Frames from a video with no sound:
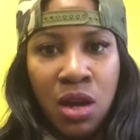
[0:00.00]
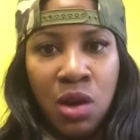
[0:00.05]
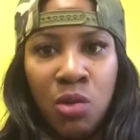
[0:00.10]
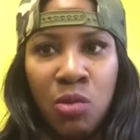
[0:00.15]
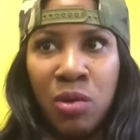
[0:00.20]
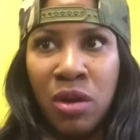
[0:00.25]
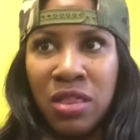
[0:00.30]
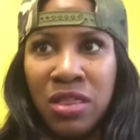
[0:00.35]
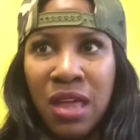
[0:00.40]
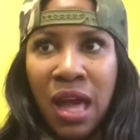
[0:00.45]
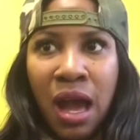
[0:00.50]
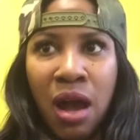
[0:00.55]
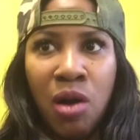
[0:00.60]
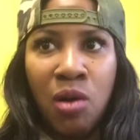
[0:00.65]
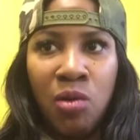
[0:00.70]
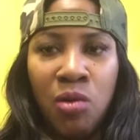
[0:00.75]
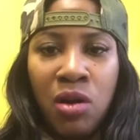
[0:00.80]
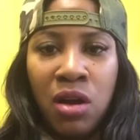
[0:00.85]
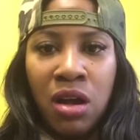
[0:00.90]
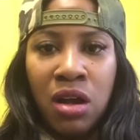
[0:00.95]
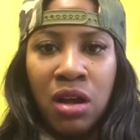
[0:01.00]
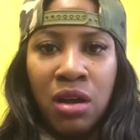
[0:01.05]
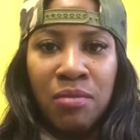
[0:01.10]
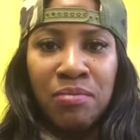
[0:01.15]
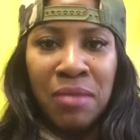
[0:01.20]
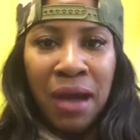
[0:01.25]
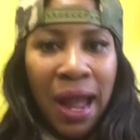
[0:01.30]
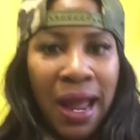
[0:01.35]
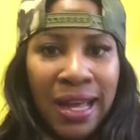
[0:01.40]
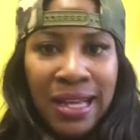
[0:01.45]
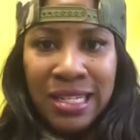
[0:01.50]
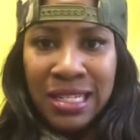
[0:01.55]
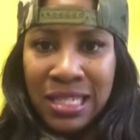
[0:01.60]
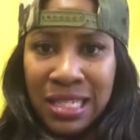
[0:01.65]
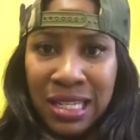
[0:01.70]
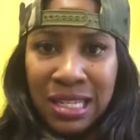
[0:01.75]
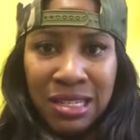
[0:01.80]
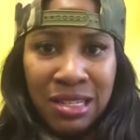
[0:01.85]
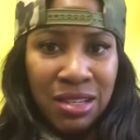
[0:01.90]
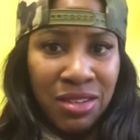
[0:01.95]
without my
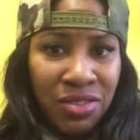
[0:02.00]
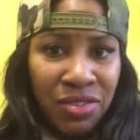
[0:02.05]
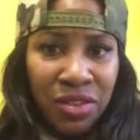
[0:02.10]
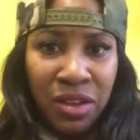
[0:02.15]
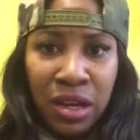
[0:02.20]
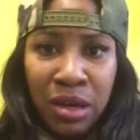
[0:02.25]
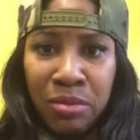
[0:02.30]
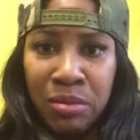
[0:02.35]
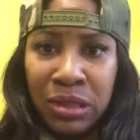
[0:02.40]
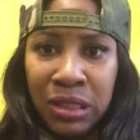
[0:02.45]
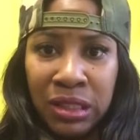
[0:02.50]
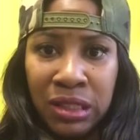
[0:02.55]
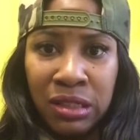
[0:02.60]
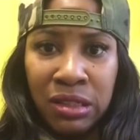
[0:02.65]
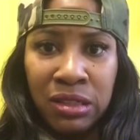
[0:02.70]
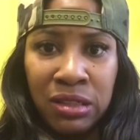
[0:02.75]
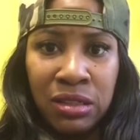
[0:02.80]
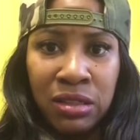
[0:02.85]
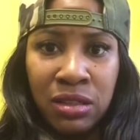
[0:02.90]
extended family.